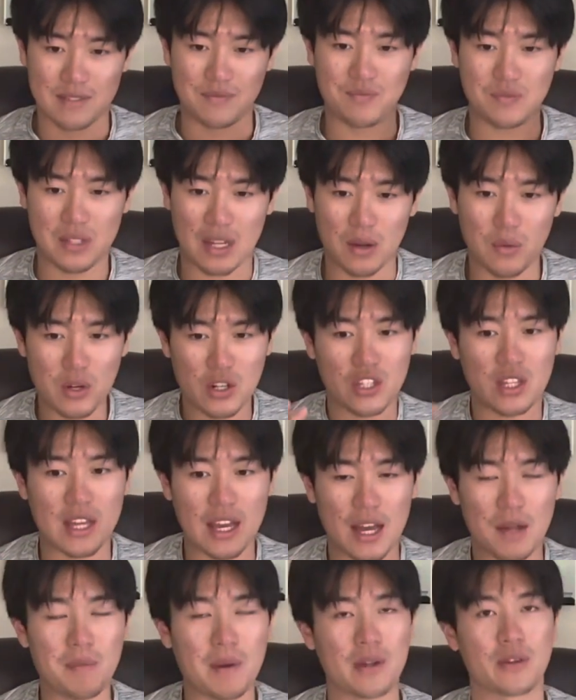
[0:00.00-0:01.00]
I wish they
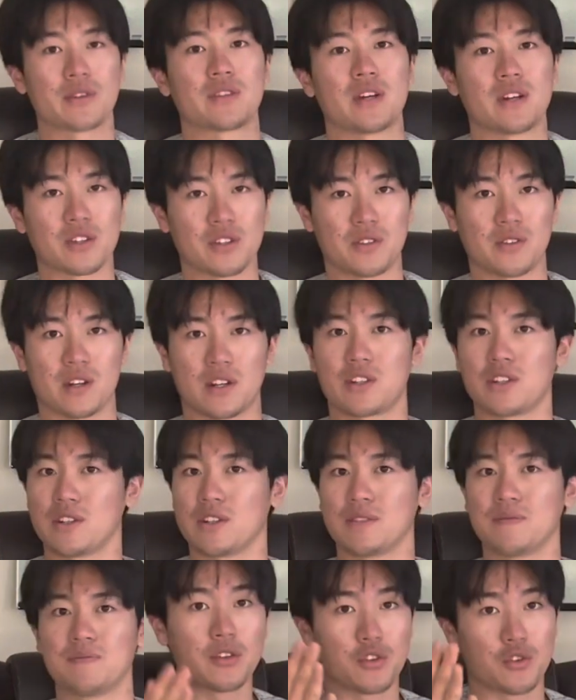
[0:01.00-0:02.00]
had better song structure.
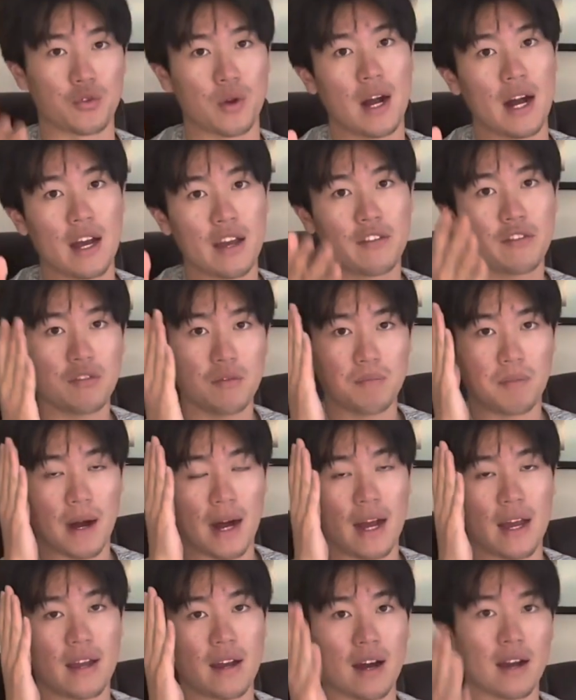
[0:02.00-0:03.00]
Drive
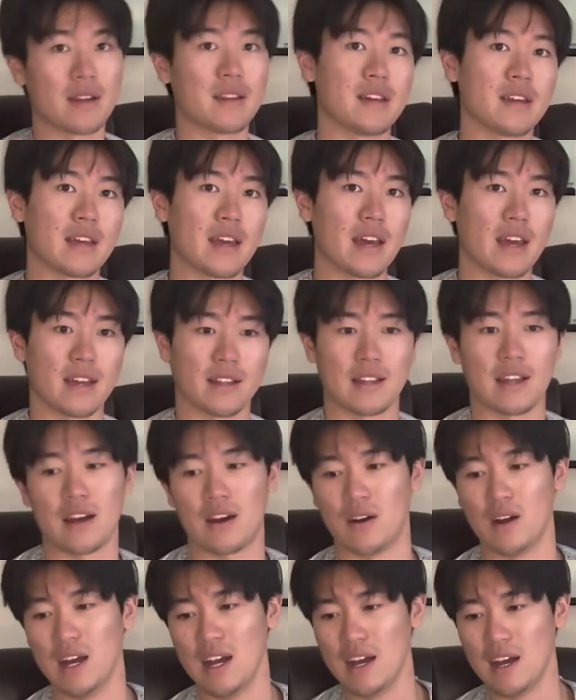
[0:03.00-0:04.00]
by IDK.
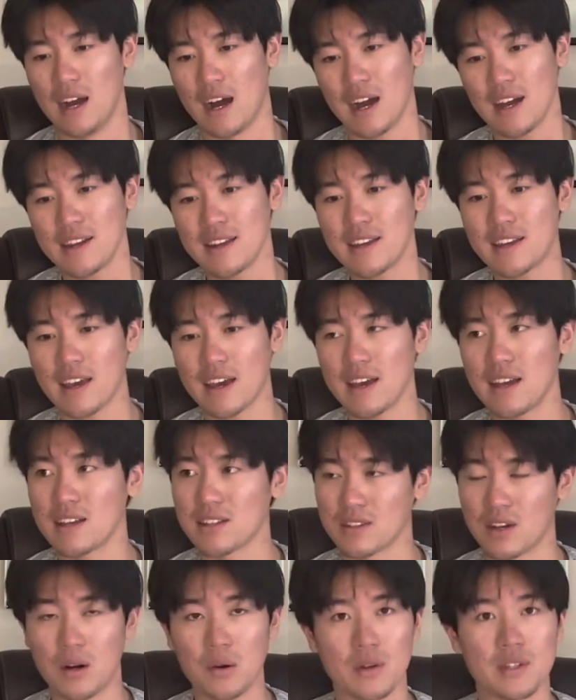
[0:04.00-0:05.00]
Now, IDK is
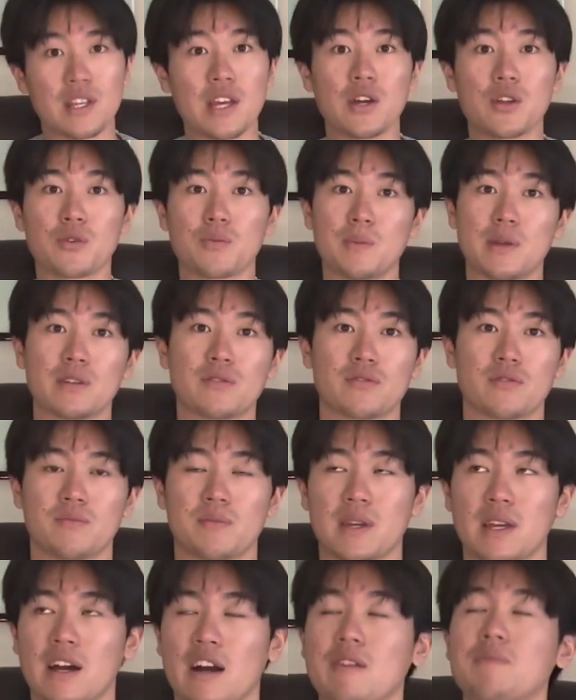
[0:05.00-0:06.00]
always hit or miss for
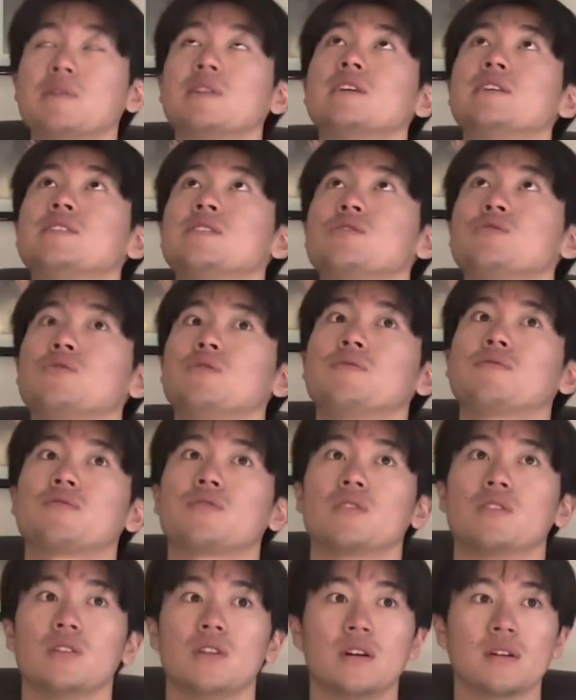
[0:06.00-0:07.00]
me. I've been listening to him for
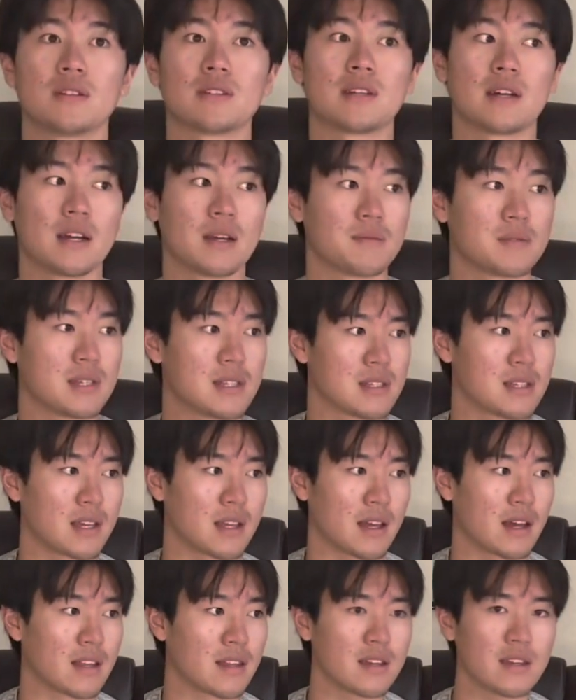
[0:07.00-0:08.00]
a long time since
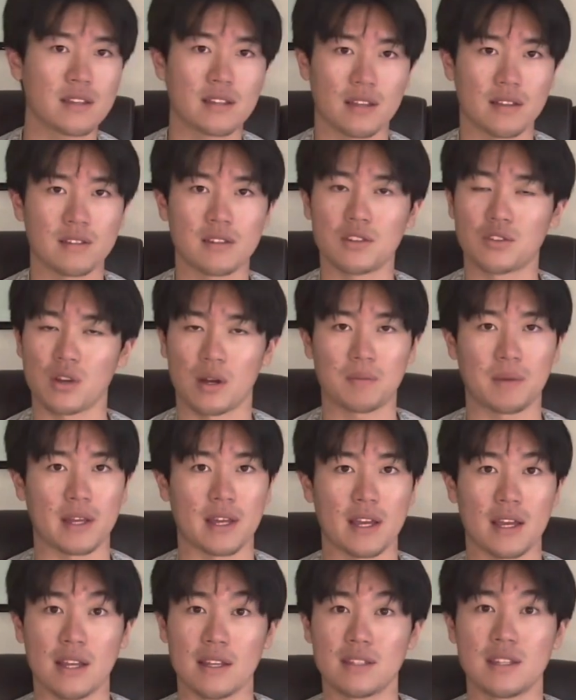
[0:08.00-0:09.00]
like, I think since he dropped like
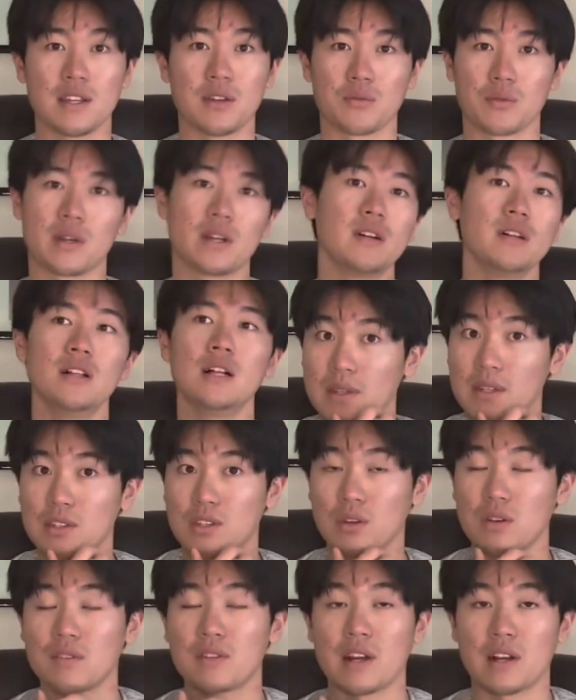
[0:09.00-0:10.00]
Is He Real?
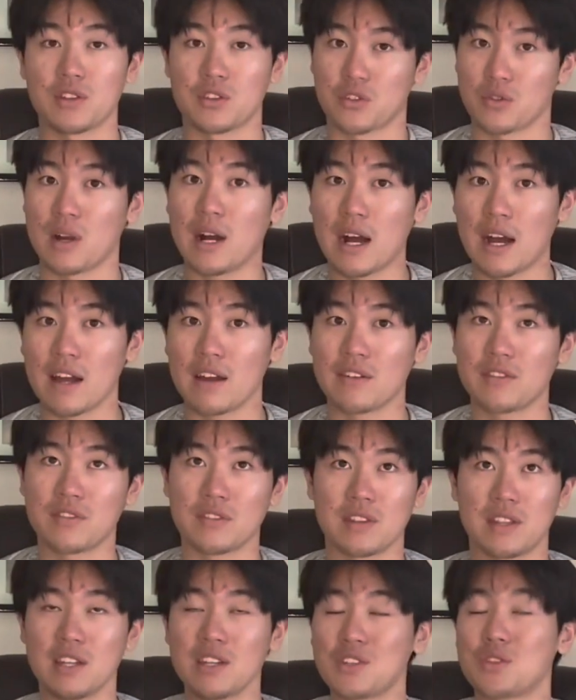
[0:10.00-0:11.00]
So we've got Drive.
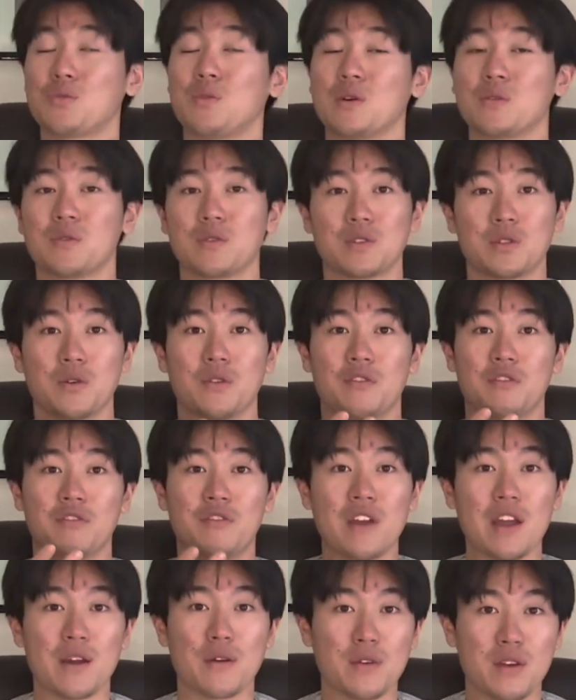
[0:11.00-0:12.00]
This one was a
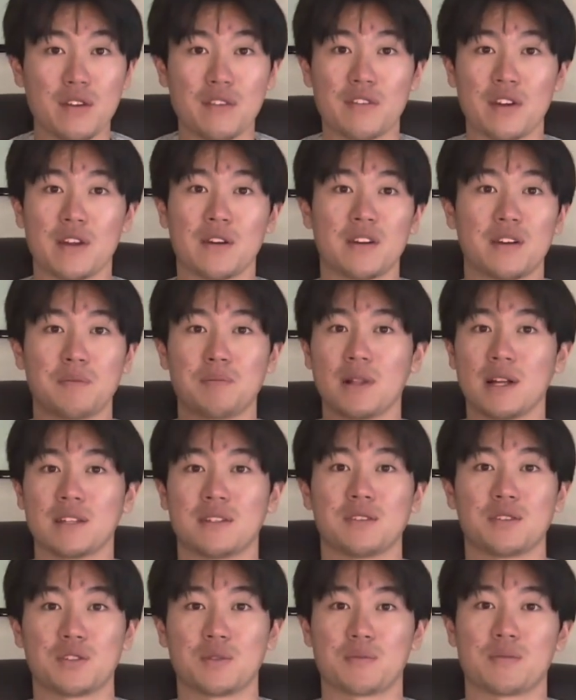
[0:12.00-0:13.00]
very, very
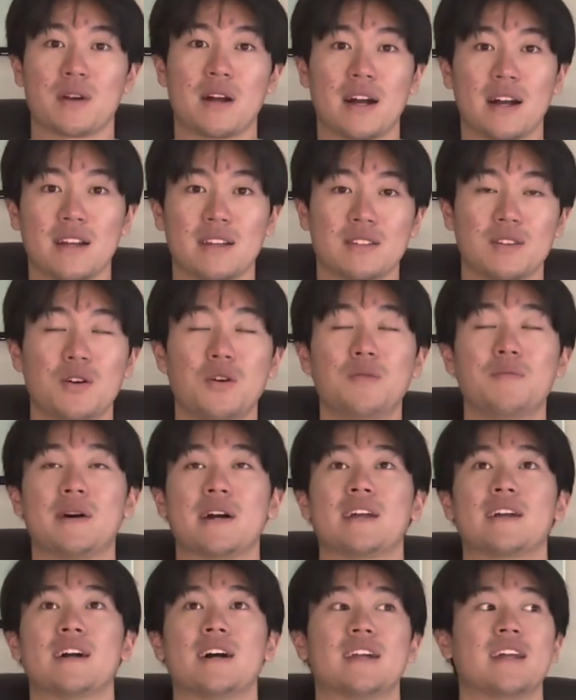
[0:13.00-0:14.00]
pleasant surprise. Oh my
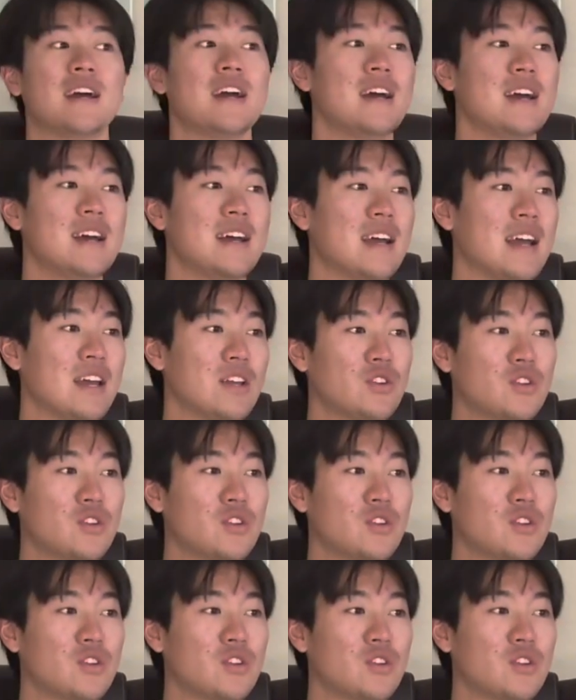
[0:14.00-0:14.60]
god. It